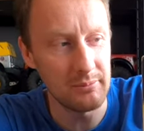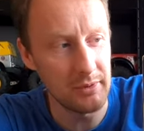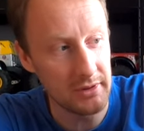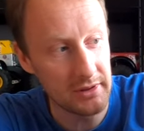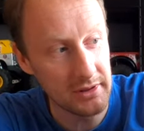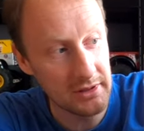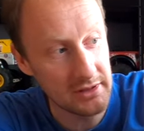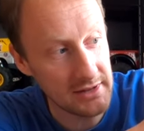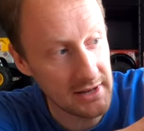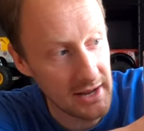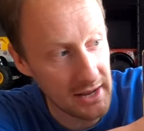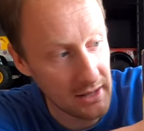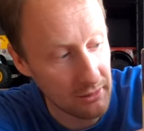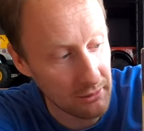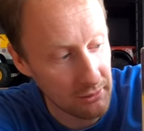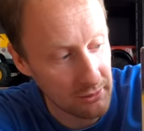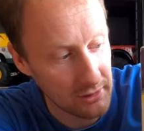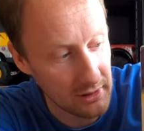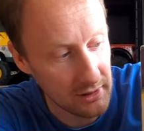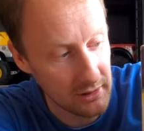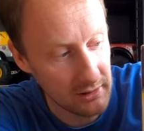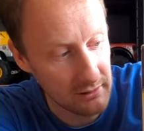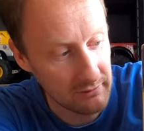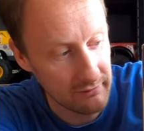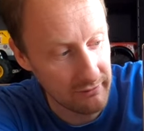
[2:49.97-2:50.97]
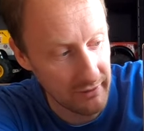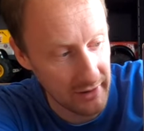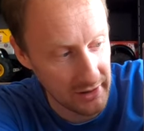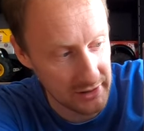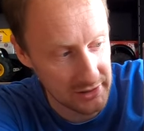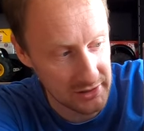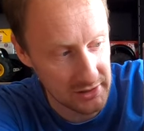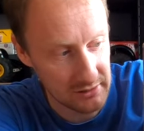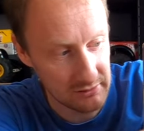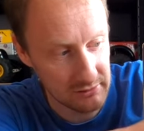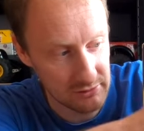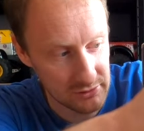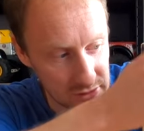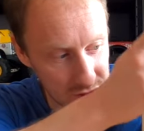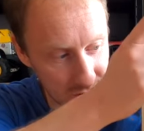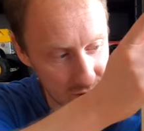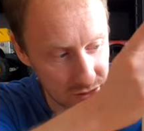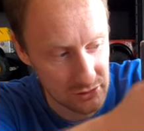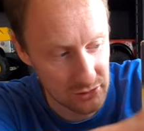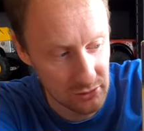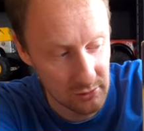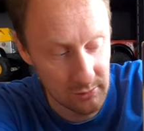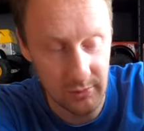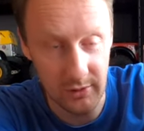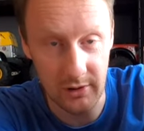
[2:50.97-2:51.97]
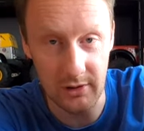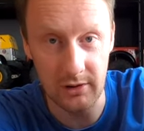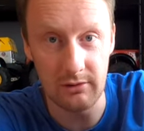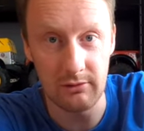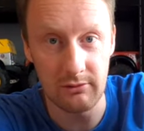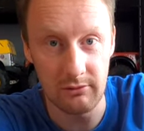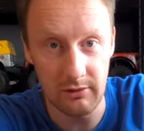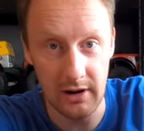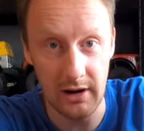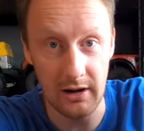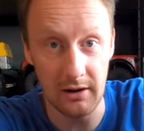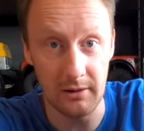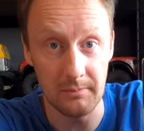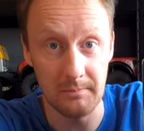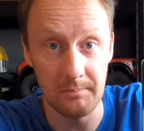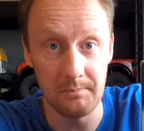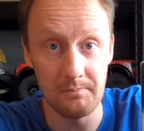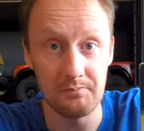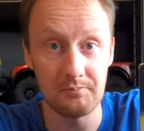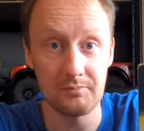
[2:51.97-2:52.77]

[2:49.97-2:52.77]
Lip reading: but the yellow version was super rare.